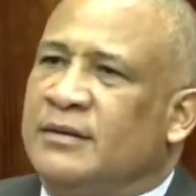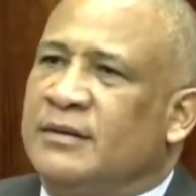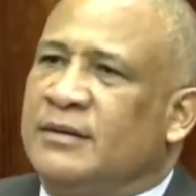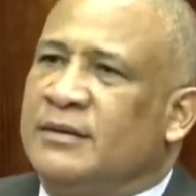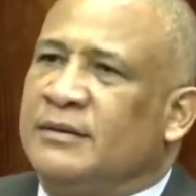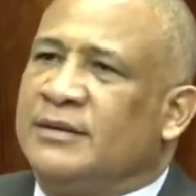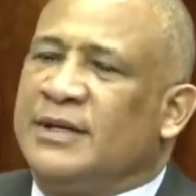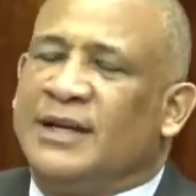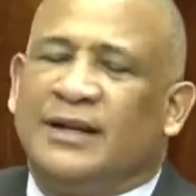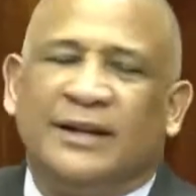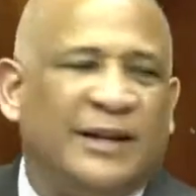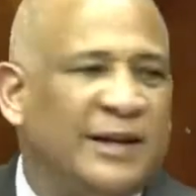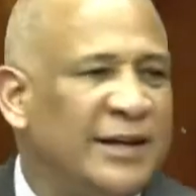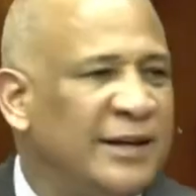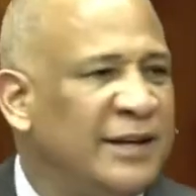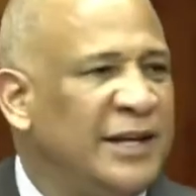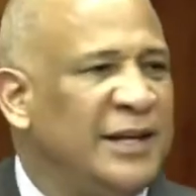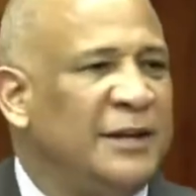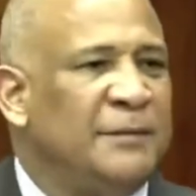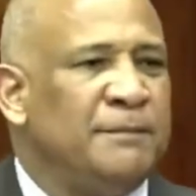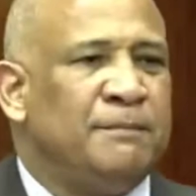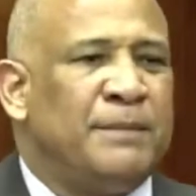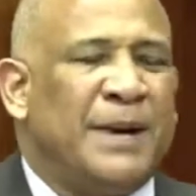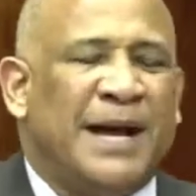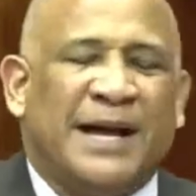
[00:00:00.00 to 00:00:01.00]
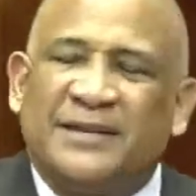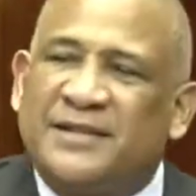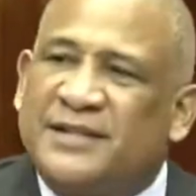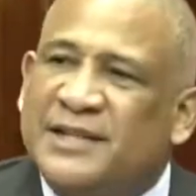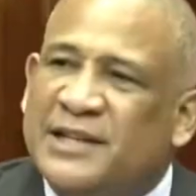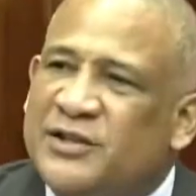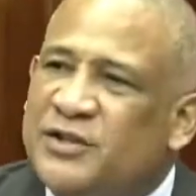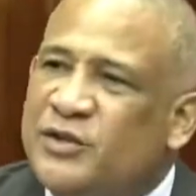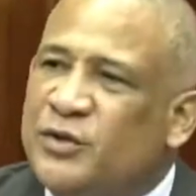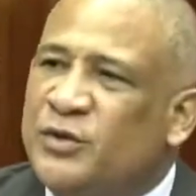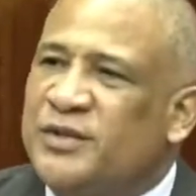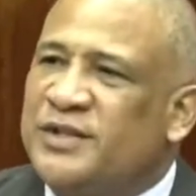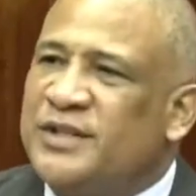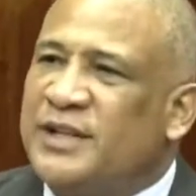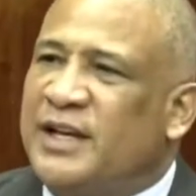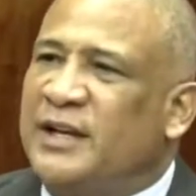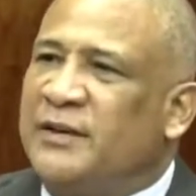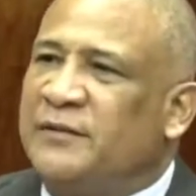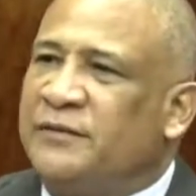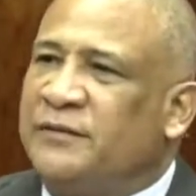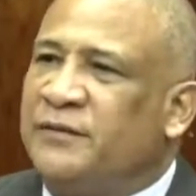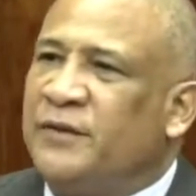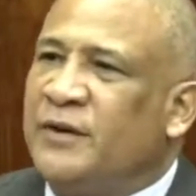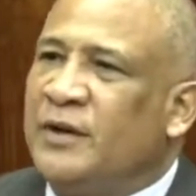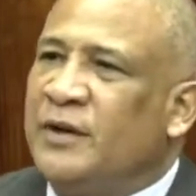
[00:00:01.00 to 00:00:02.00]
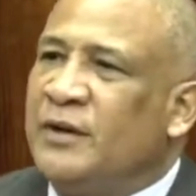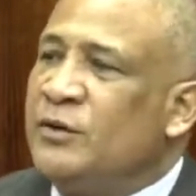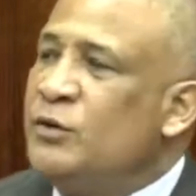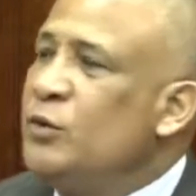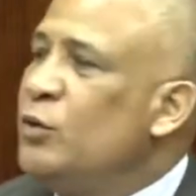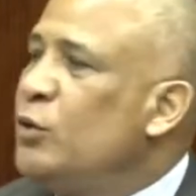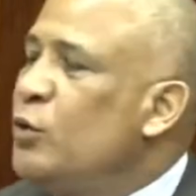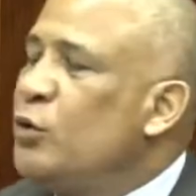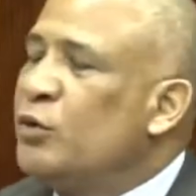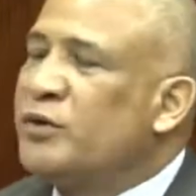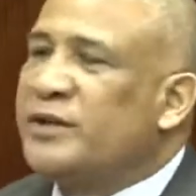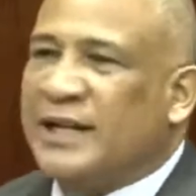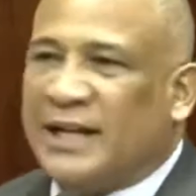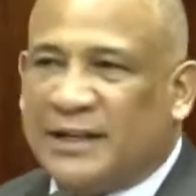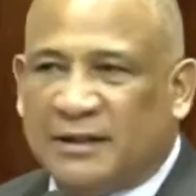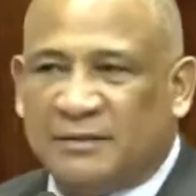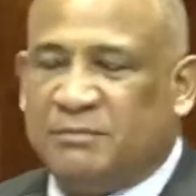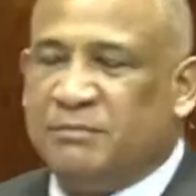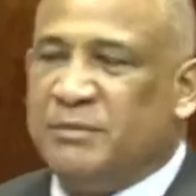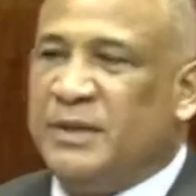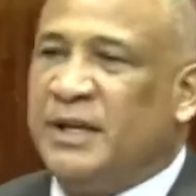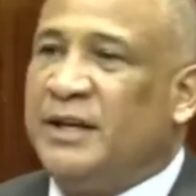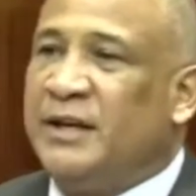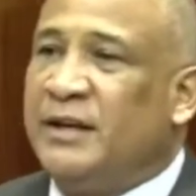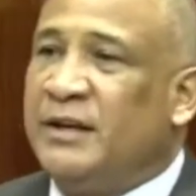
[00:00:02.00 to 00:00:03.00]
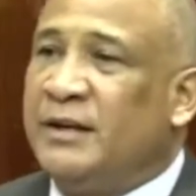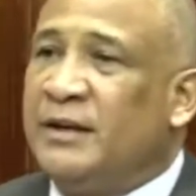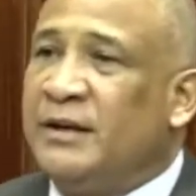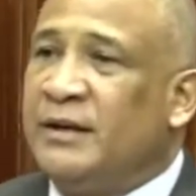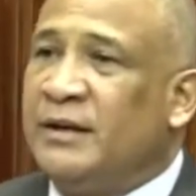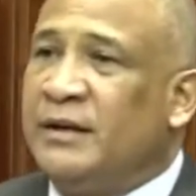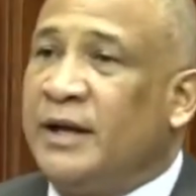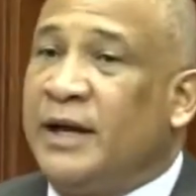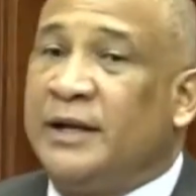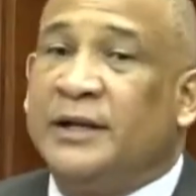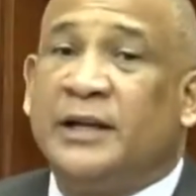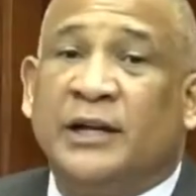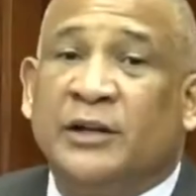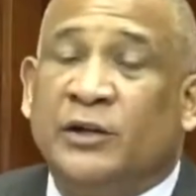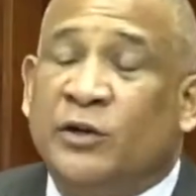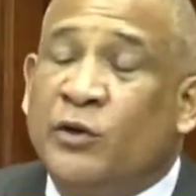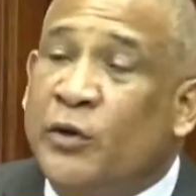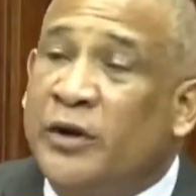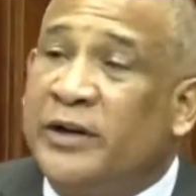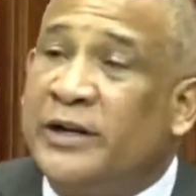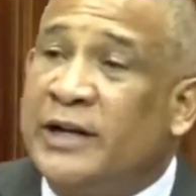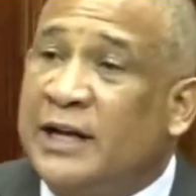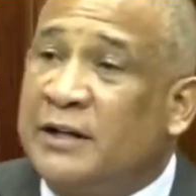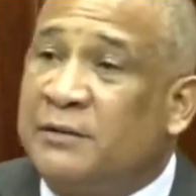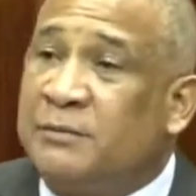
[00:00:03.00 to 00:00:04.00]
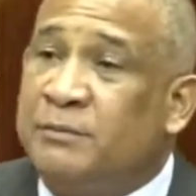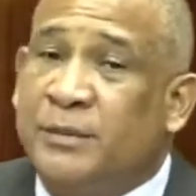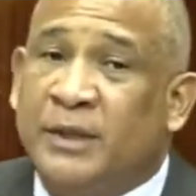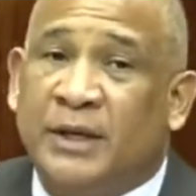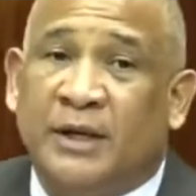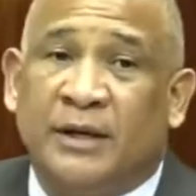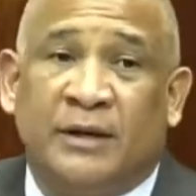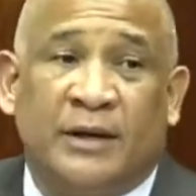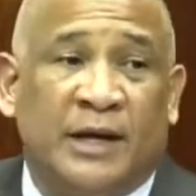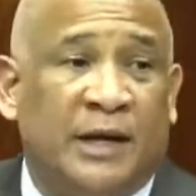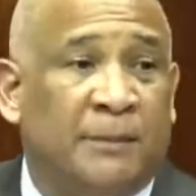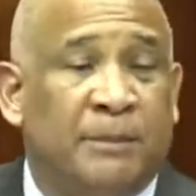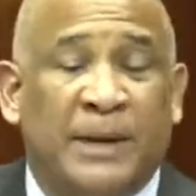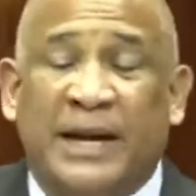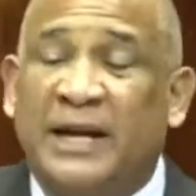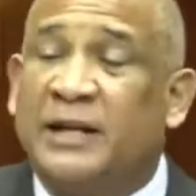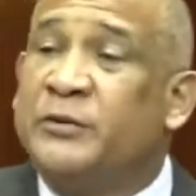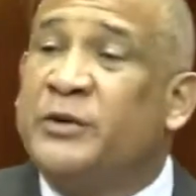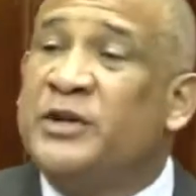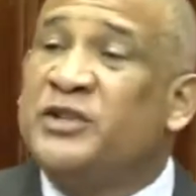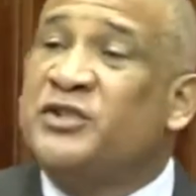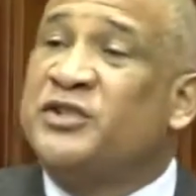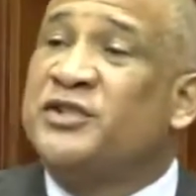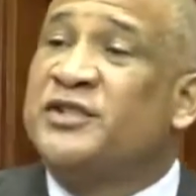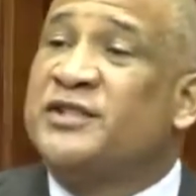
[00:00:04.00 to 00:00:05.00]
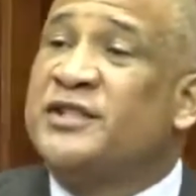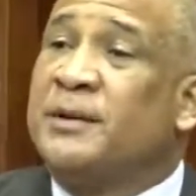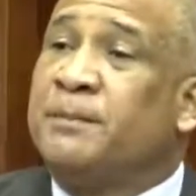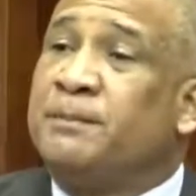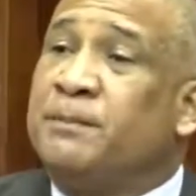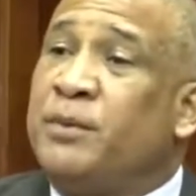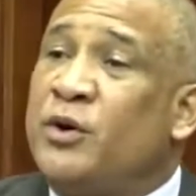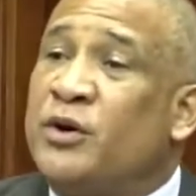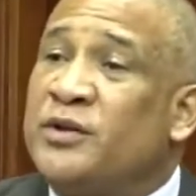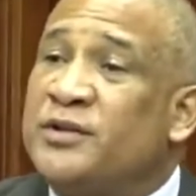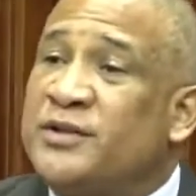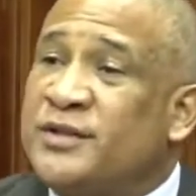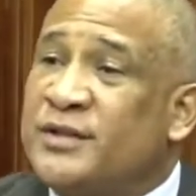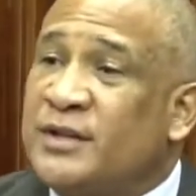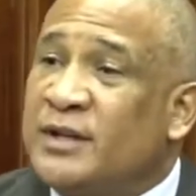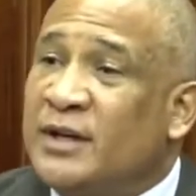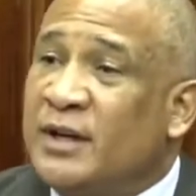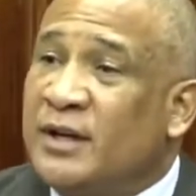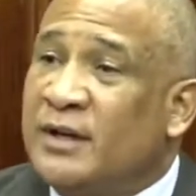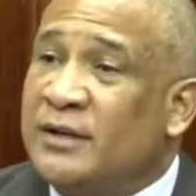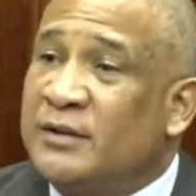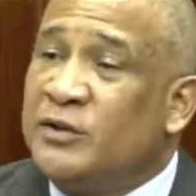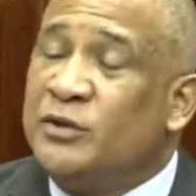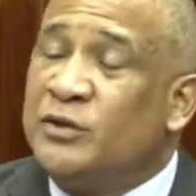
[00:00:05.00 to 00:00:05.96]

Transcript: the lady in Bassett Joseph who looked at me and annoyed at me. And by the way, she supports the